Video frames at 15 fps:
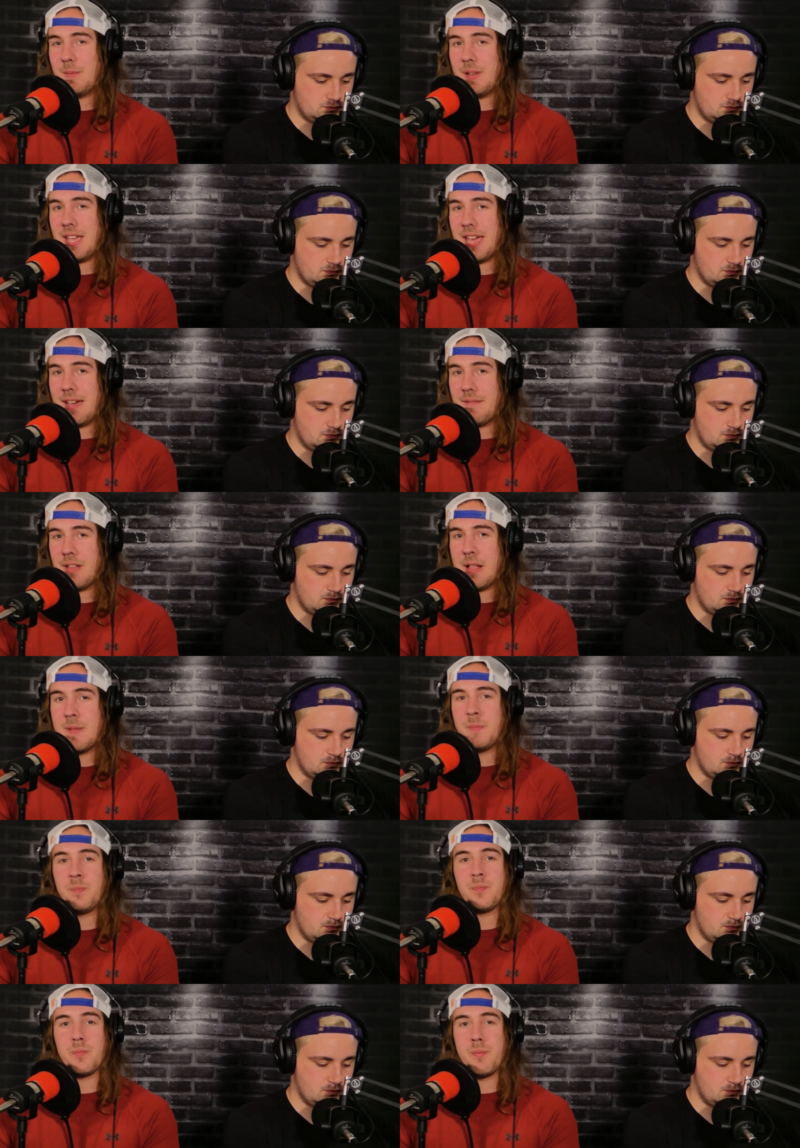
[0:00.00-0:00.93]
Speaker 1: We have
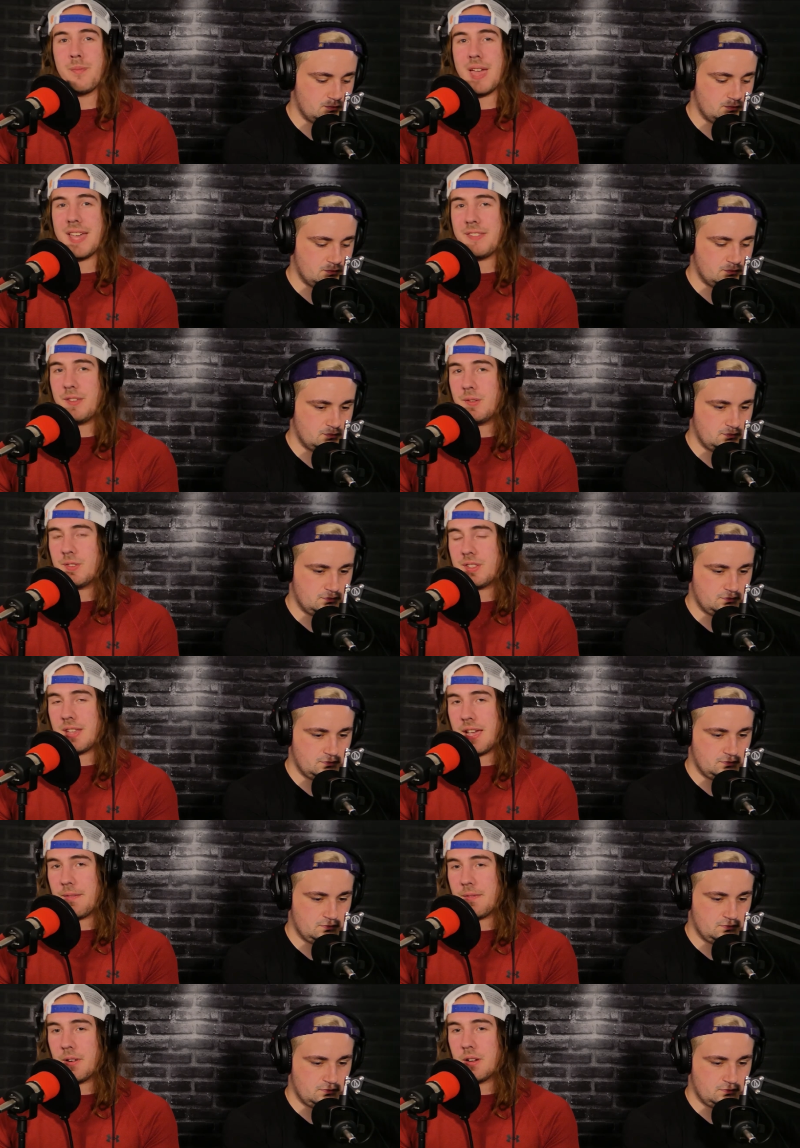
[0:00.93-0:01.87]
Matthew
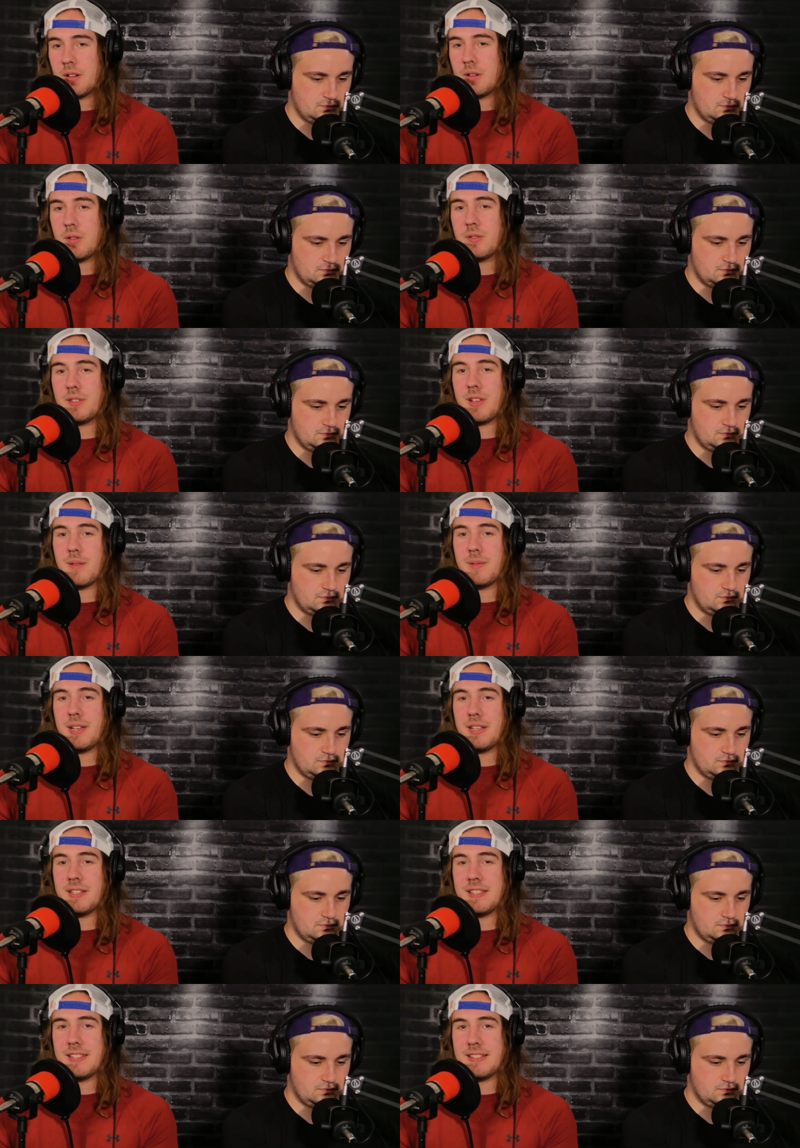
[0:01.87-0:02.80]
Stafford, who's coming
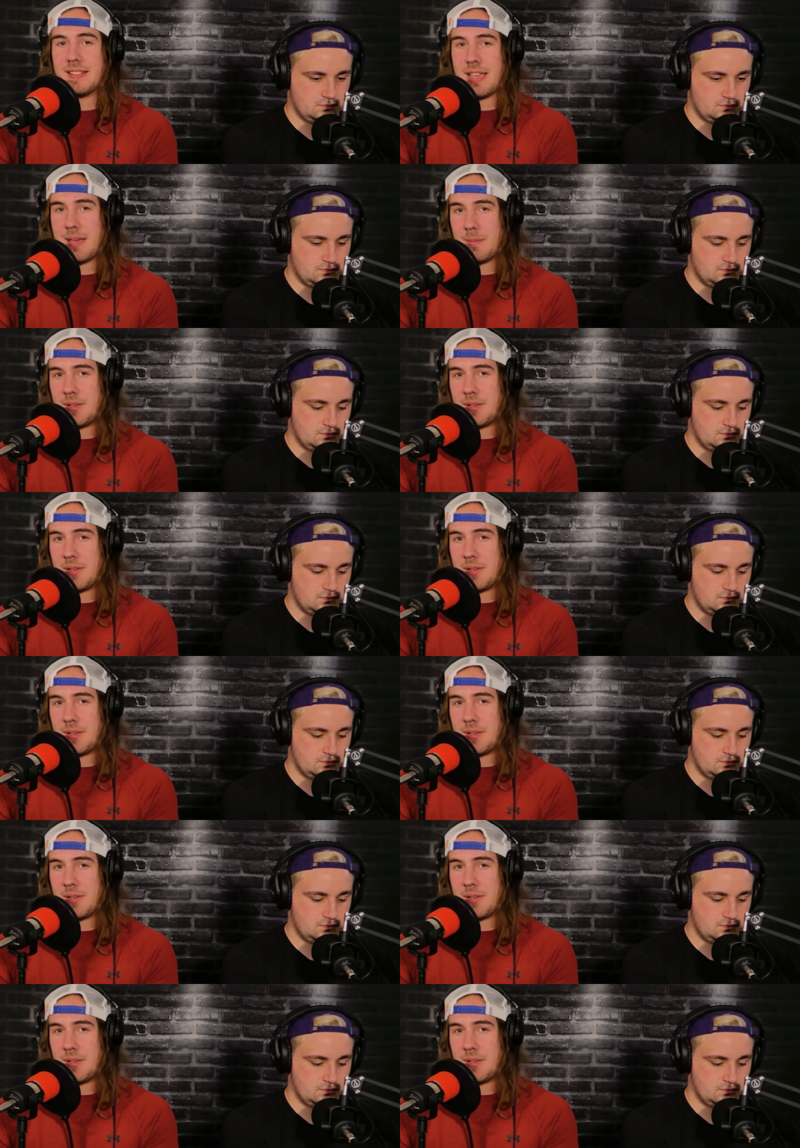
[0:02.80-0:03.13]
into this game.